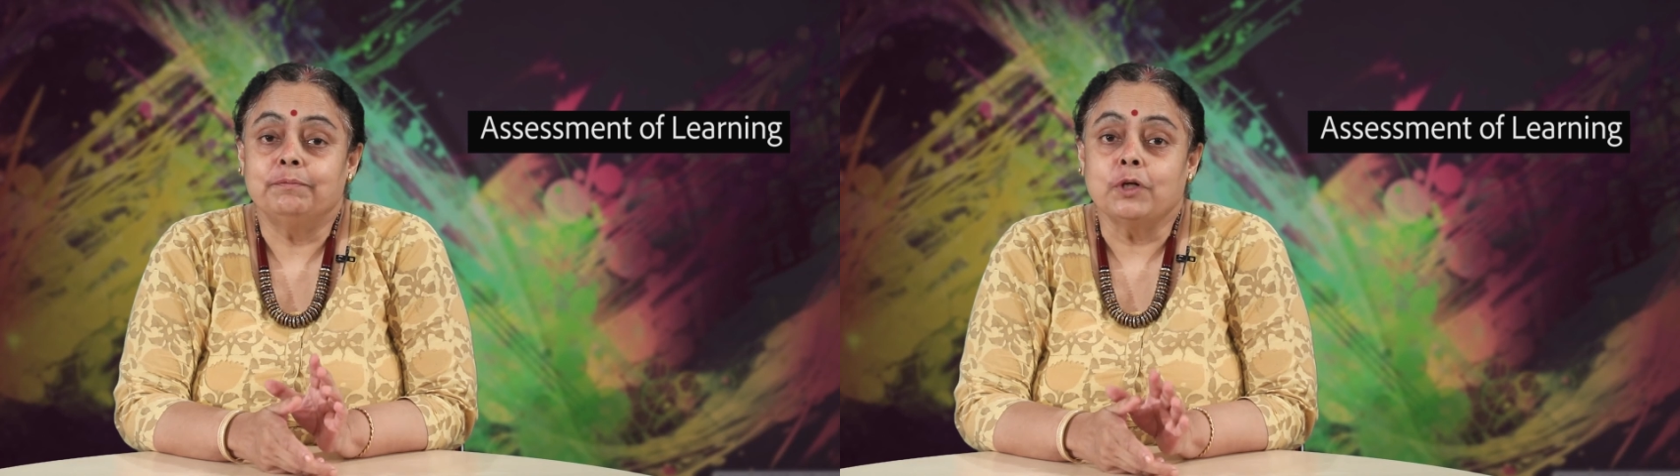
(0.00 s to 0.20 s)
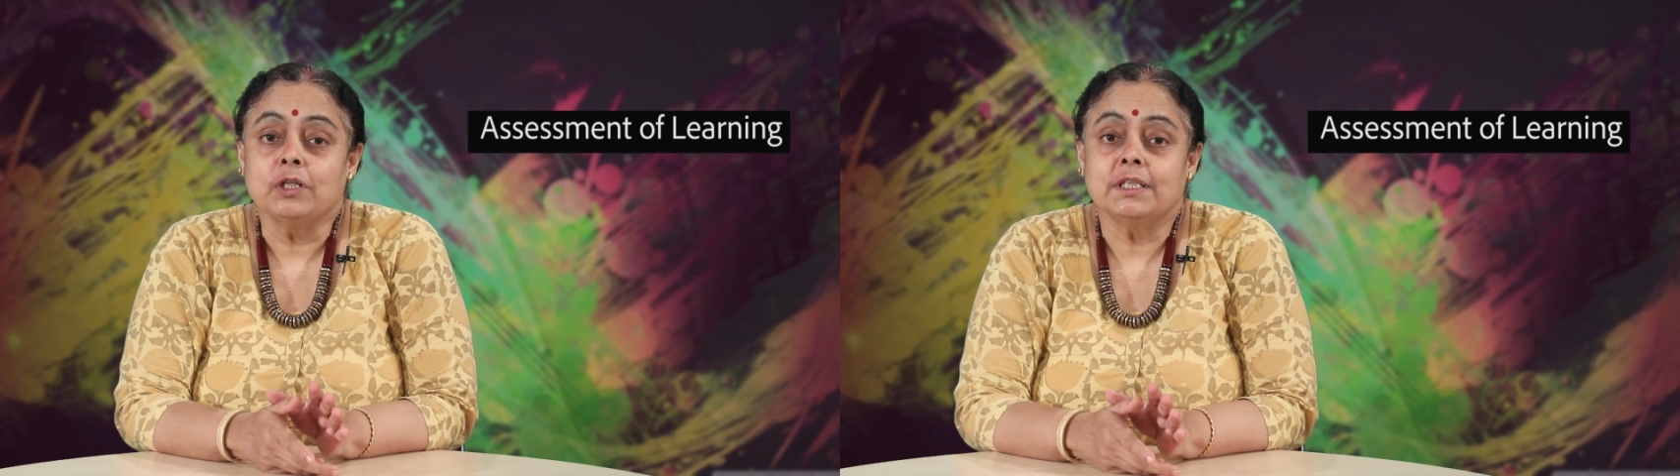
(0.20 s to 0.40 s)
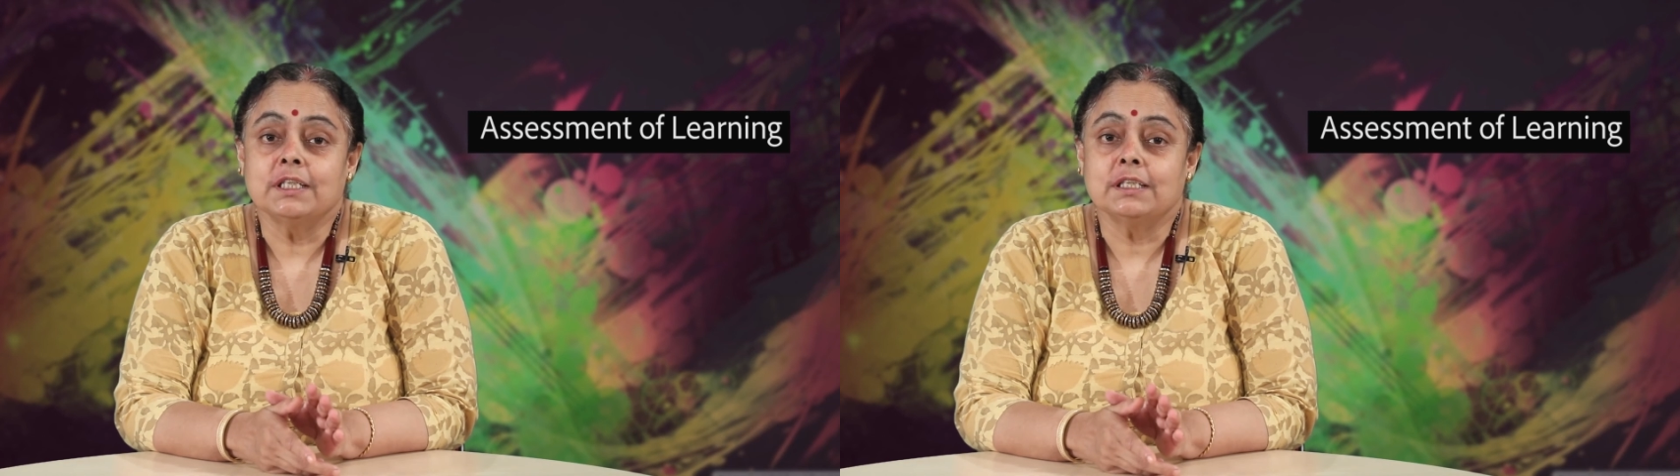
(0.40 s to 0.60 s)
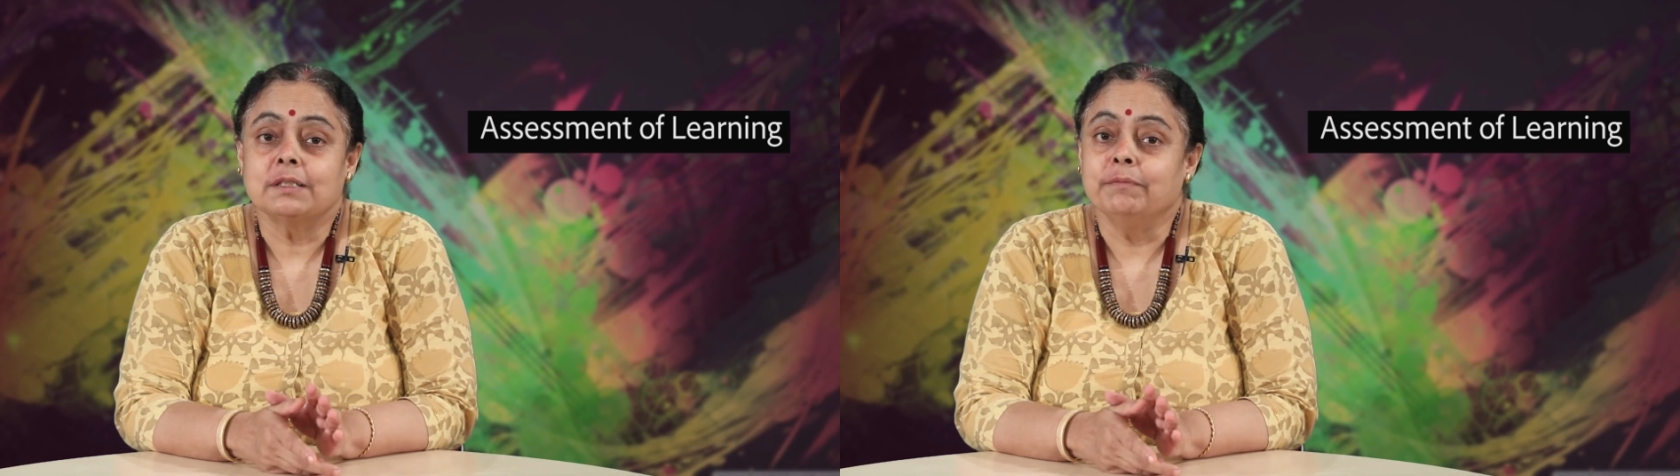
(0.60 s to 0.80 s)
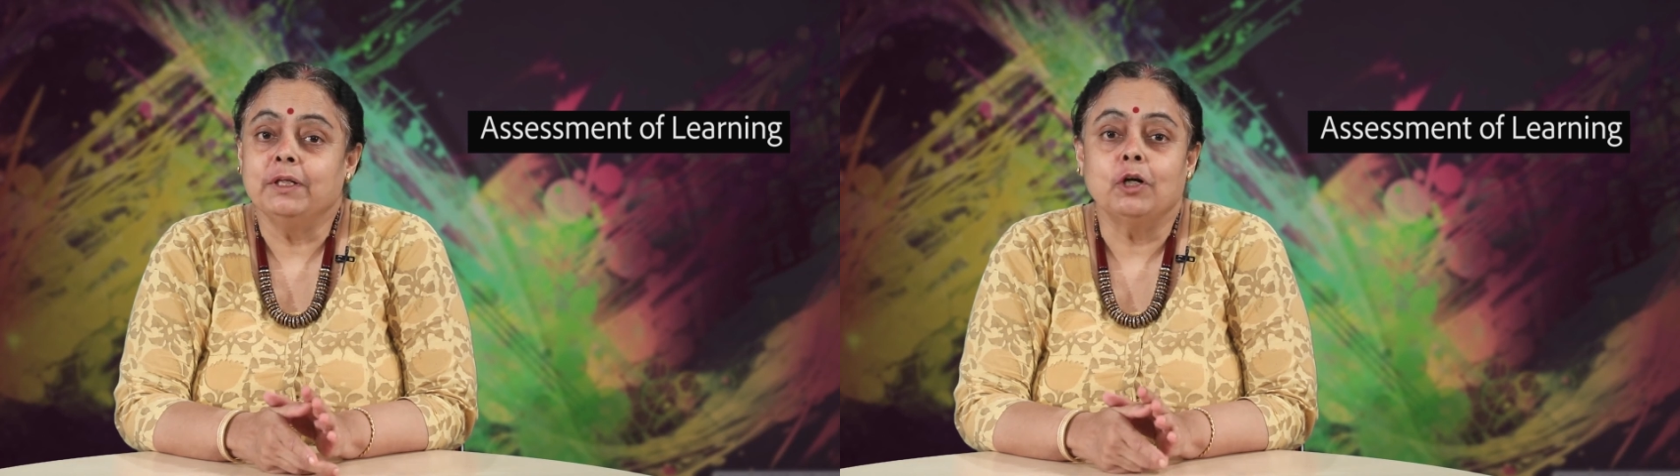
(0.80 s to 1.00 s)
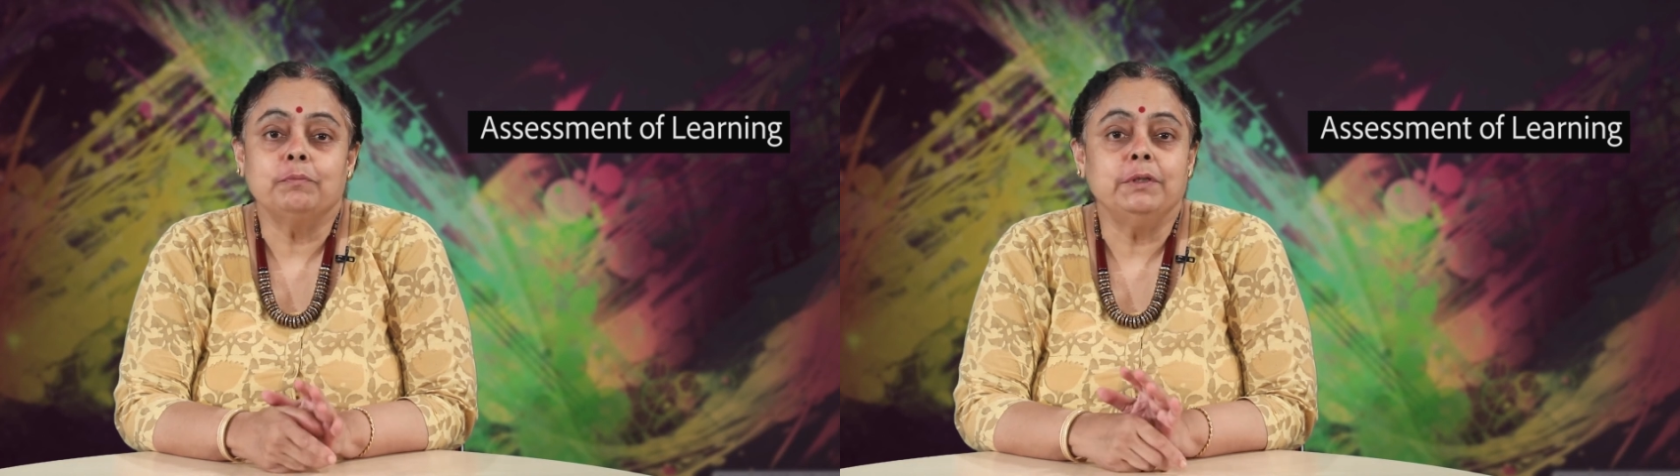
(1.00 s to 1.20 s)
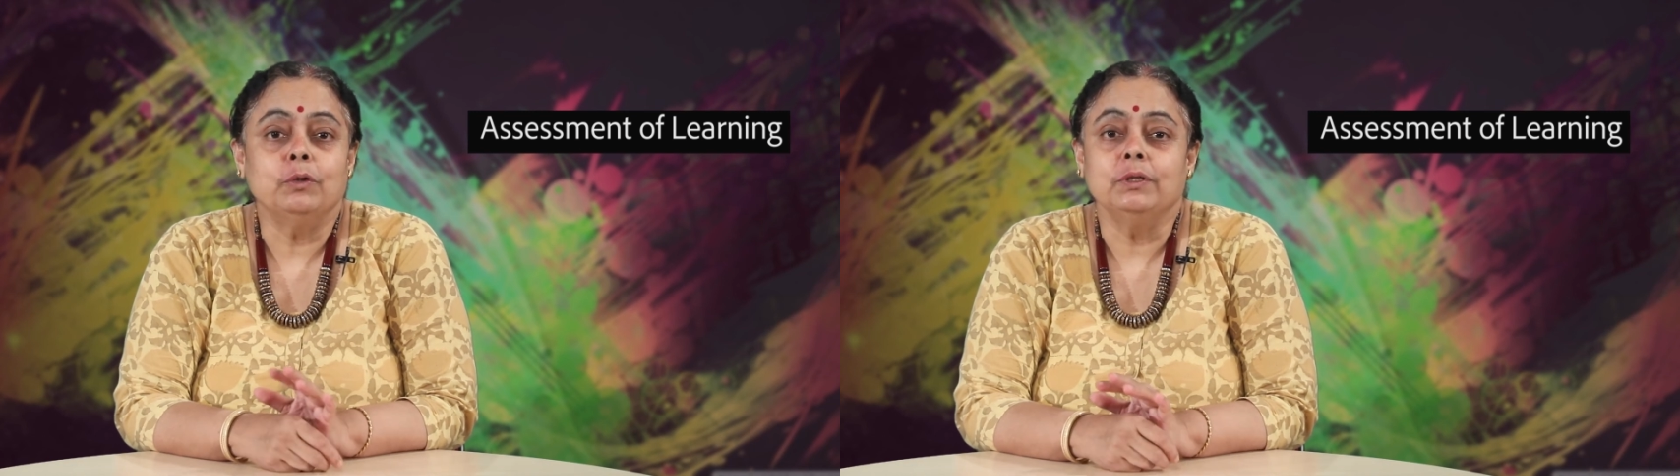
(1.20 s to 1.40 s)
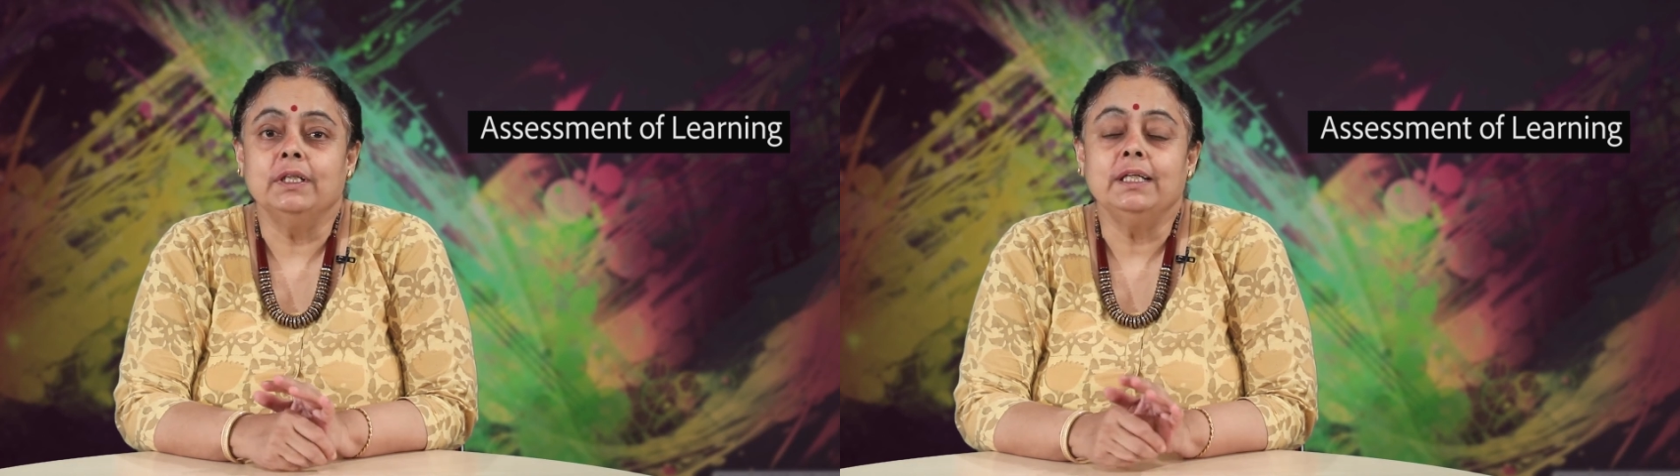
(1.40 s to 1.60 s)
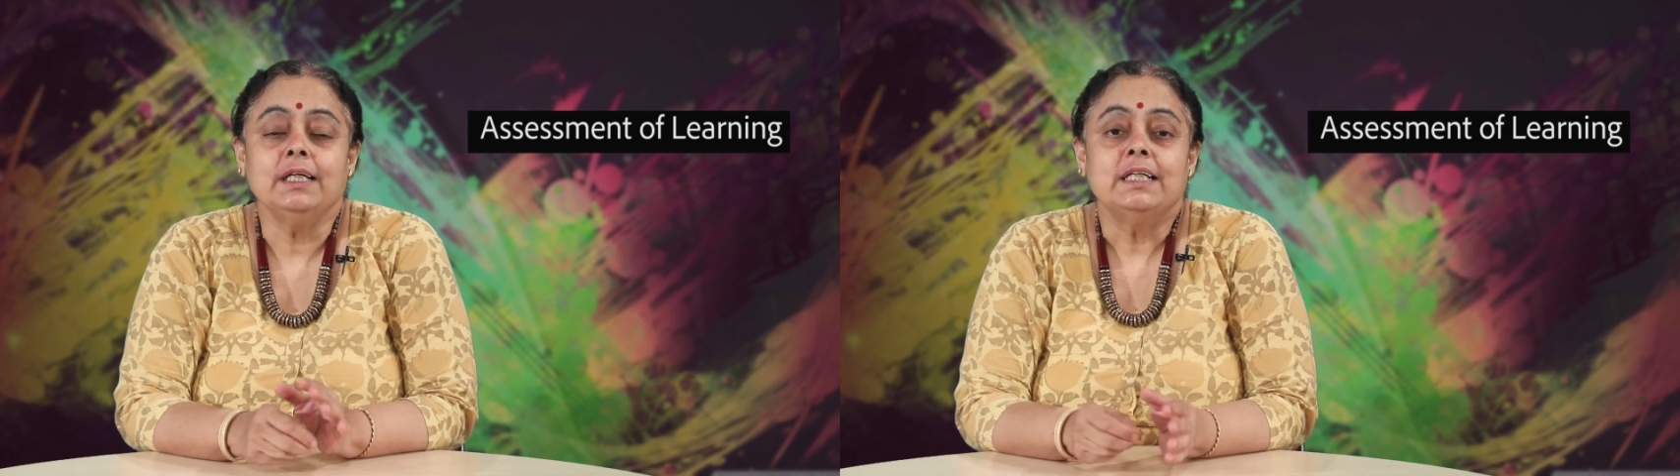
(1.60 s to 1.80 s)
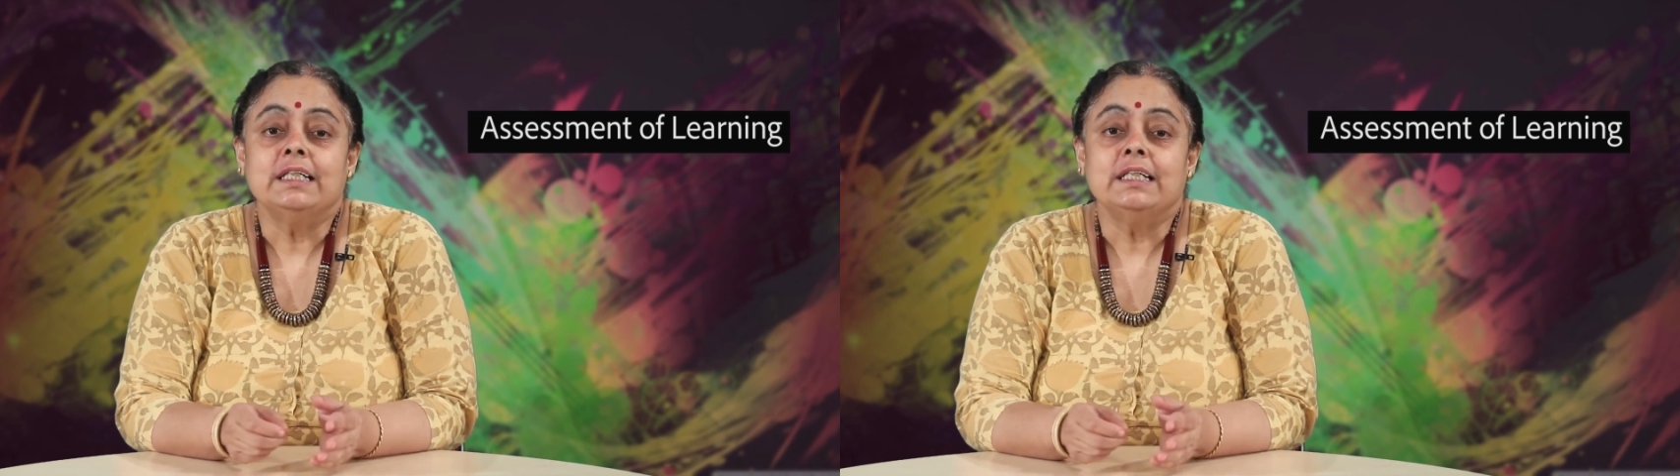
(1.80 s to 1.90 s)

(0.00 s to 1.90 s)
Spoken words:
process may not be only